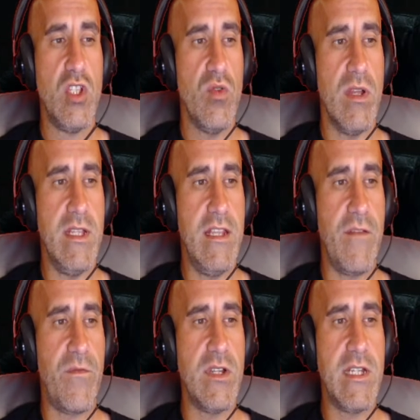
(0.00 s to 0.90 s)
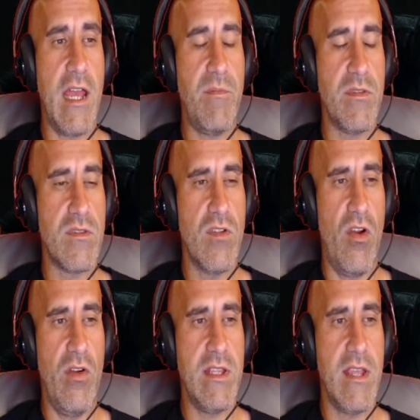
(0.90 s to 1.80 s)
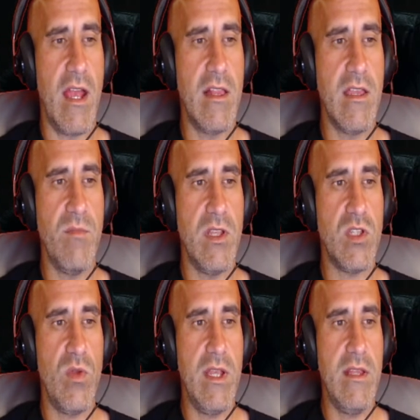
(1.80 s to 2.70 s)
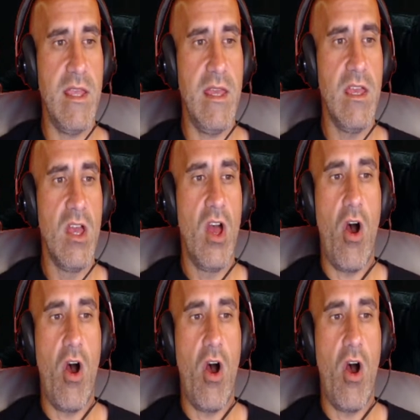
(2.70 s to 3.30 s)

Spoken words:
to a different type of storytelling between the